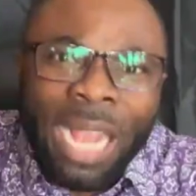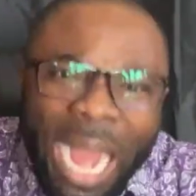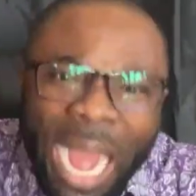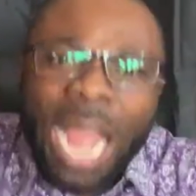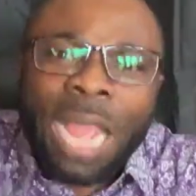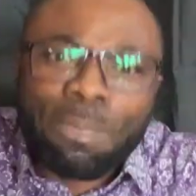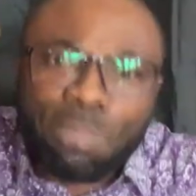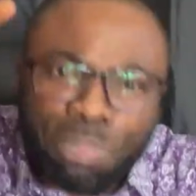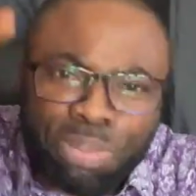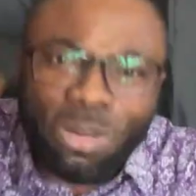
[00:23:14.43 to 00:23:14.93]

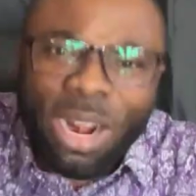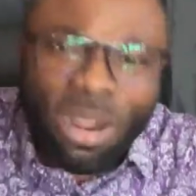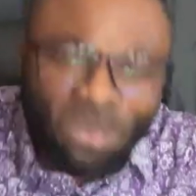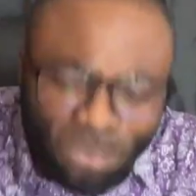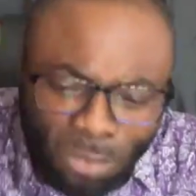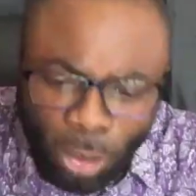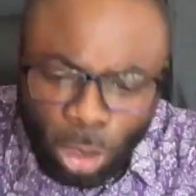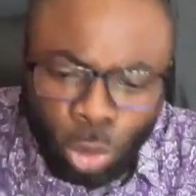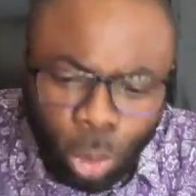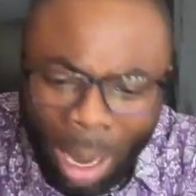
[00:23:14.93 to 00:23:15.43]
I pray
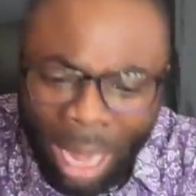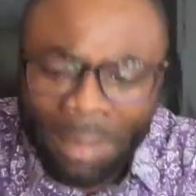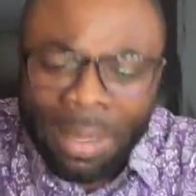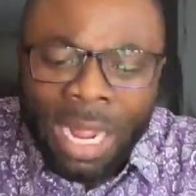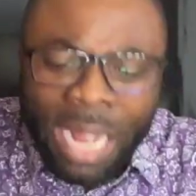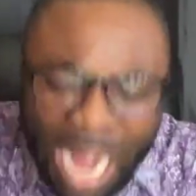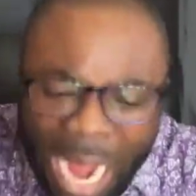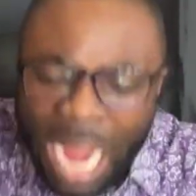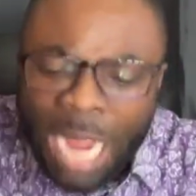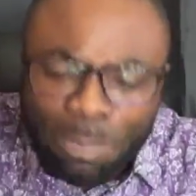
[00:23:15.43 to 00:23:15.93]
for you.
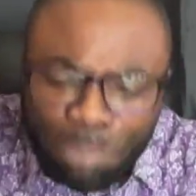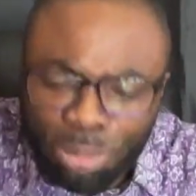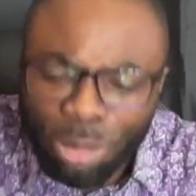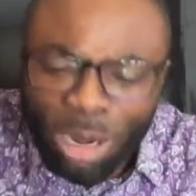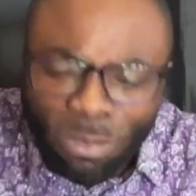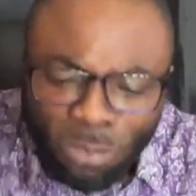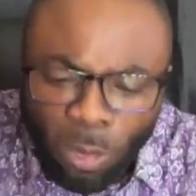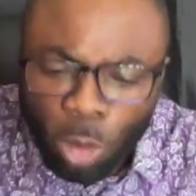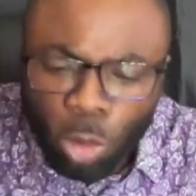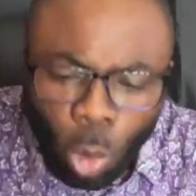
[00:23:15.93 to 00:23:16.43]
I
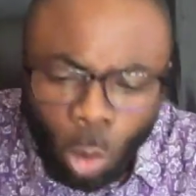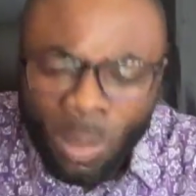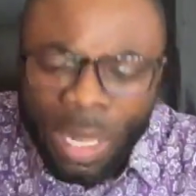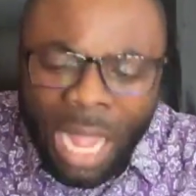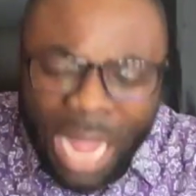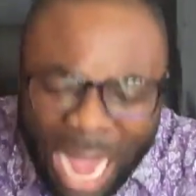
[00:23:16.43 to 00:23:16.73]
pray for you.